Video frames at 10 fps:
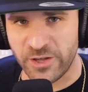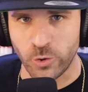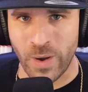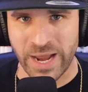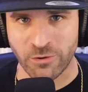the
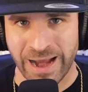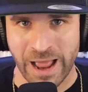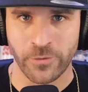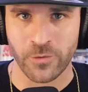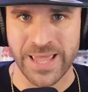other way
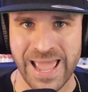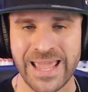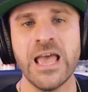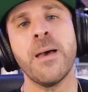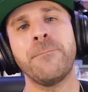around,
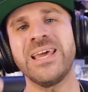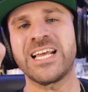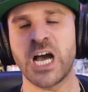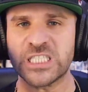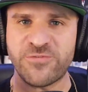okay?
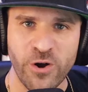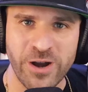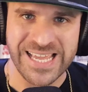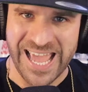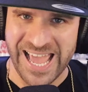Because for
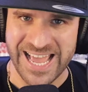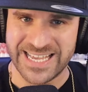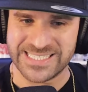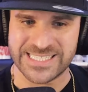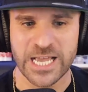
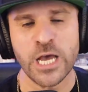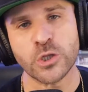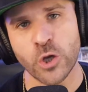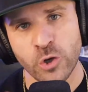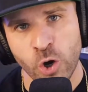years,
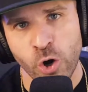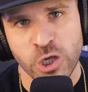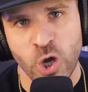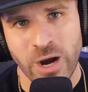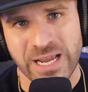the New
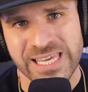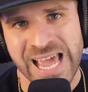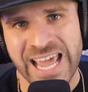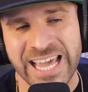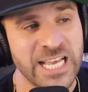York
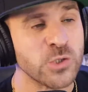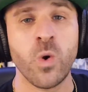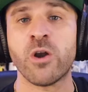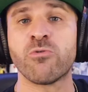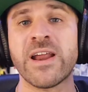Yankees
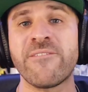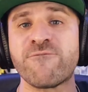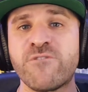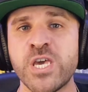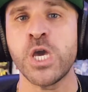would
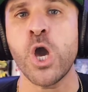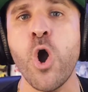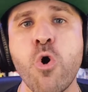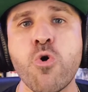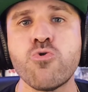
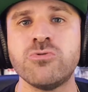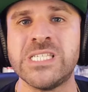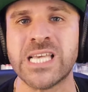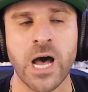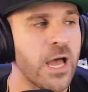
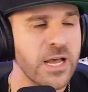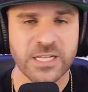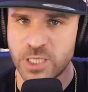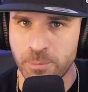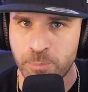refuse
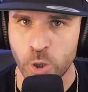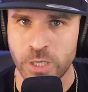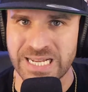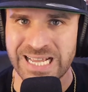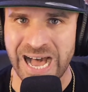to
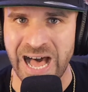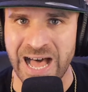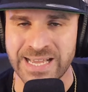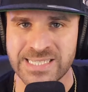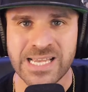put
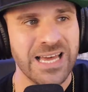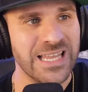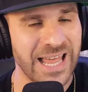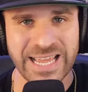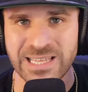guys
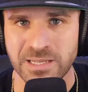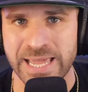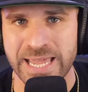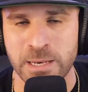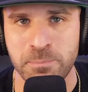like
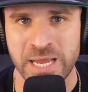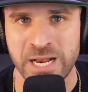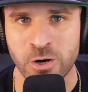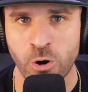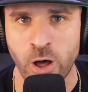Clayton
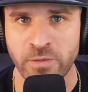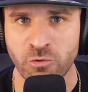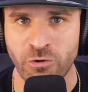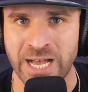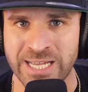Beeter on
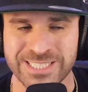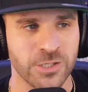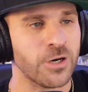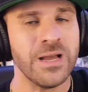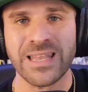the
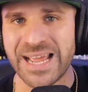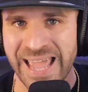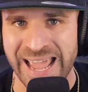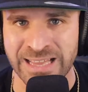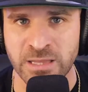roster,
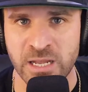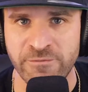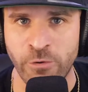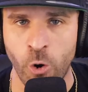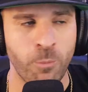like
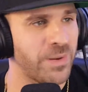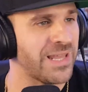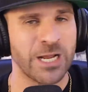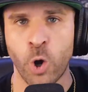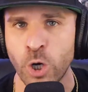Anthony Volpe,
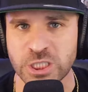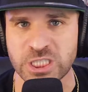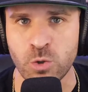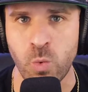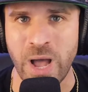like
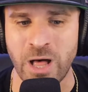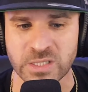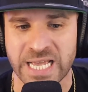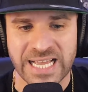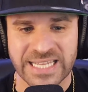Austin
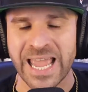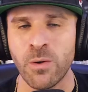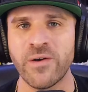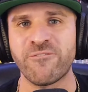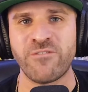Wells.
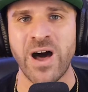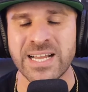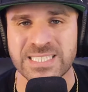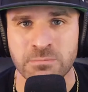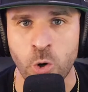They would
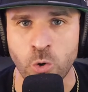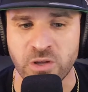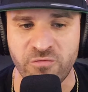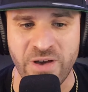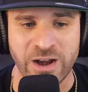find some
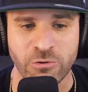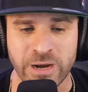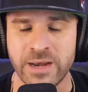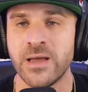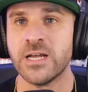older
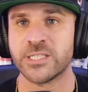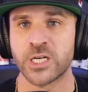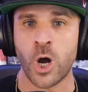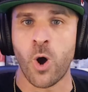veteran to